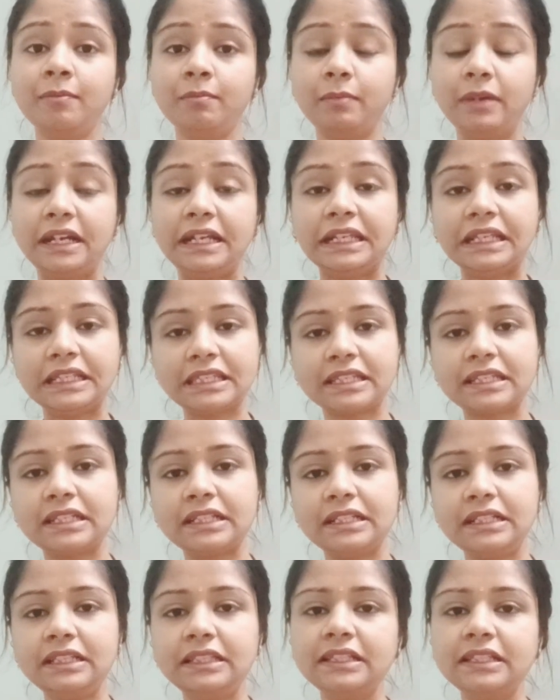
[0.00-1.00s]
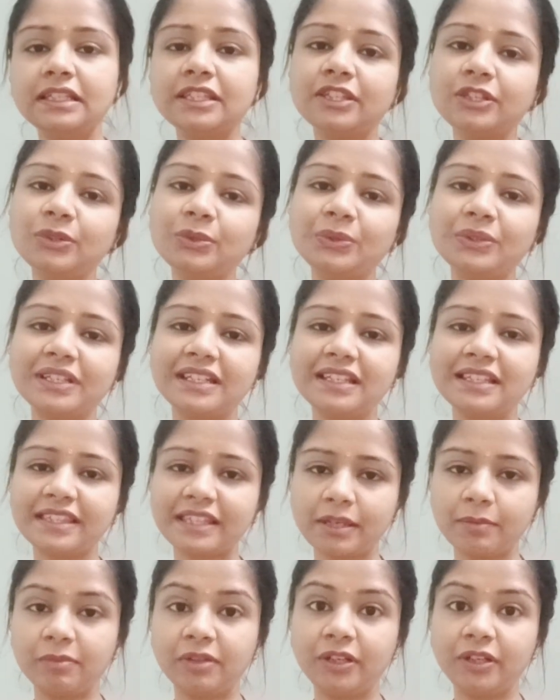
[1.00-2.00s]
But still this user is
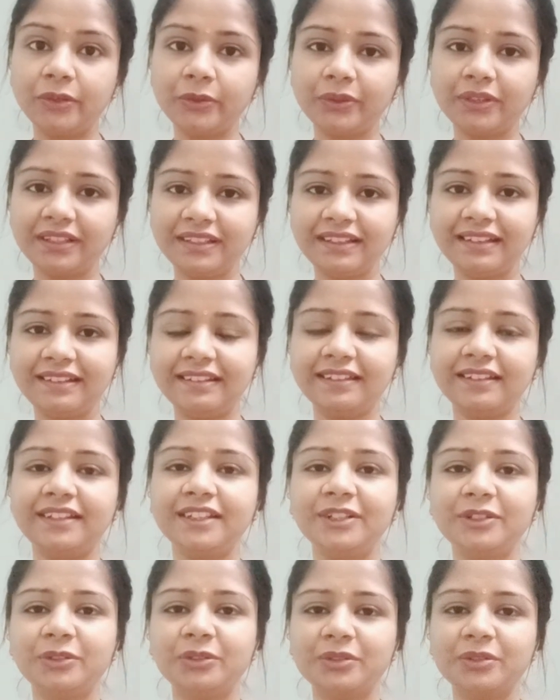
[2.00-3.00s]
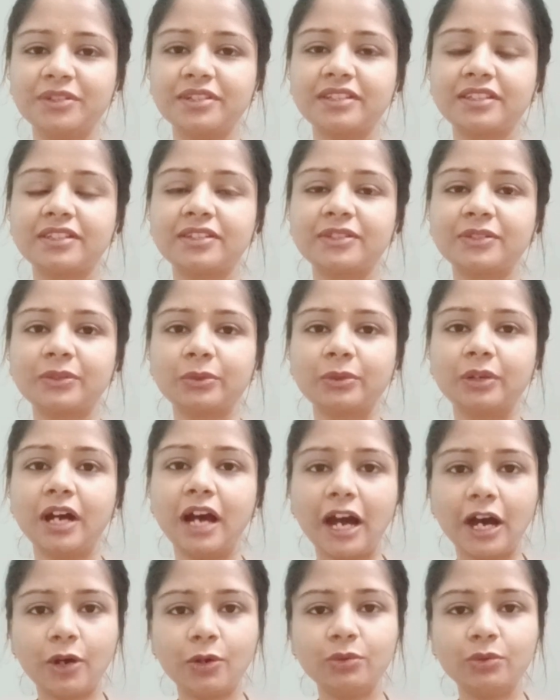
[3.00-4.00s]
able to create the records. So
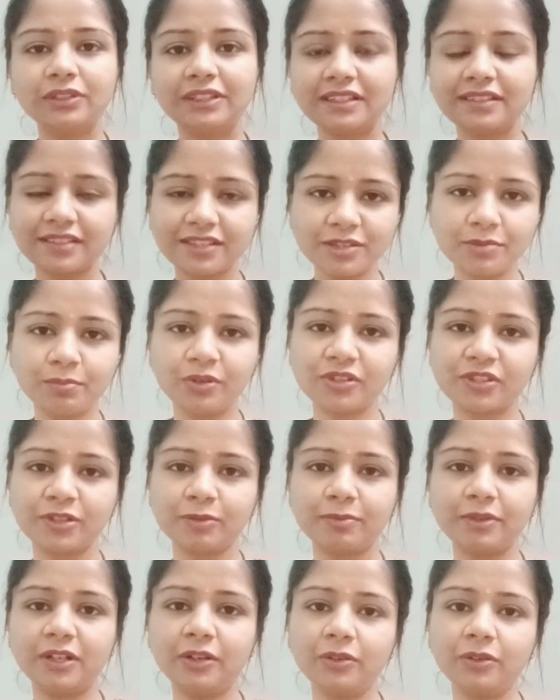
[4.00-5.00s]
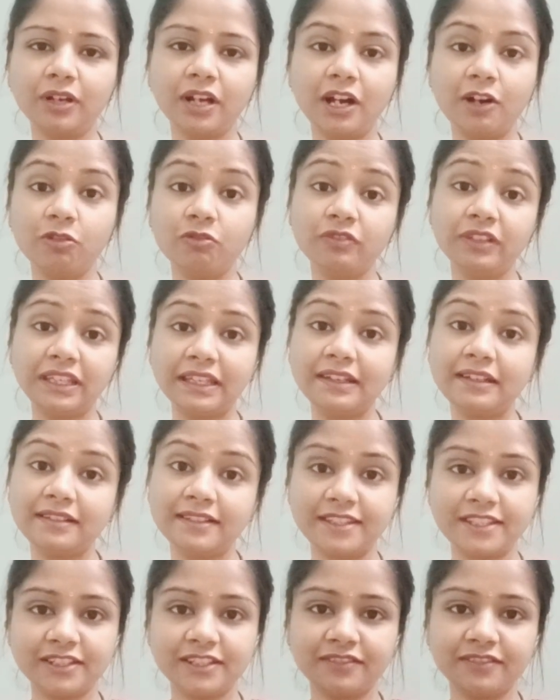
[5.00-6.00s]
how this is possible or how we can
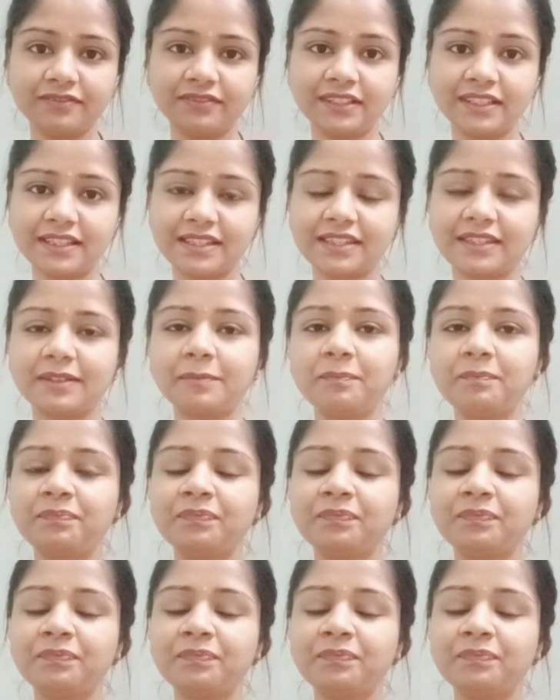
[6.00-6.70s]
achieve this?